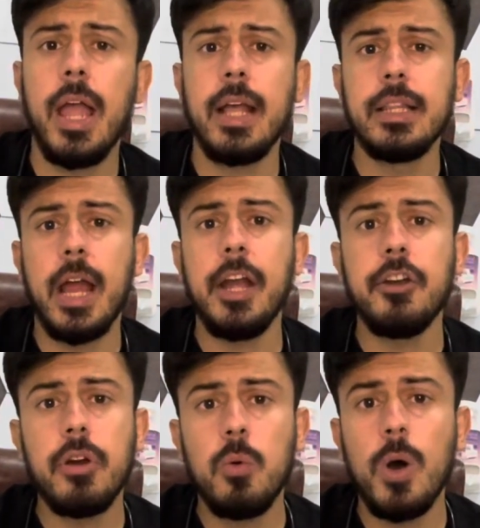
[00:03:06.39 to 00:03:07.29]
in the
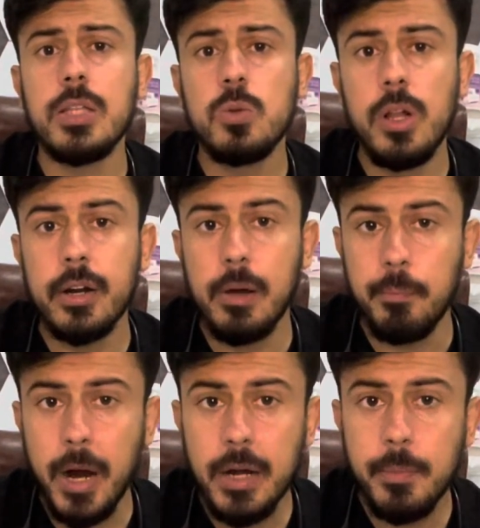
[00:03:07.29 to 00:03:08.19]
intravascular
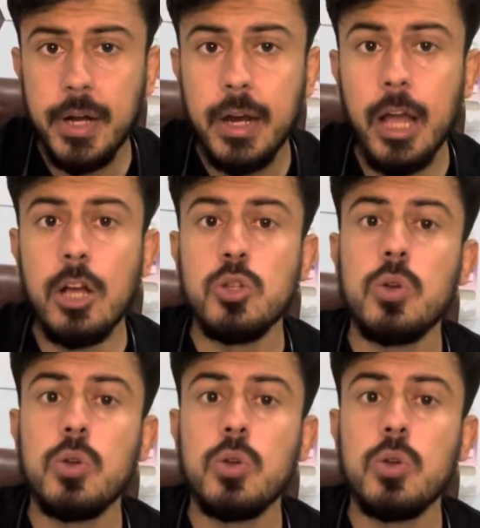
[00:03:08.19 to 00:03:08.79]
compartment,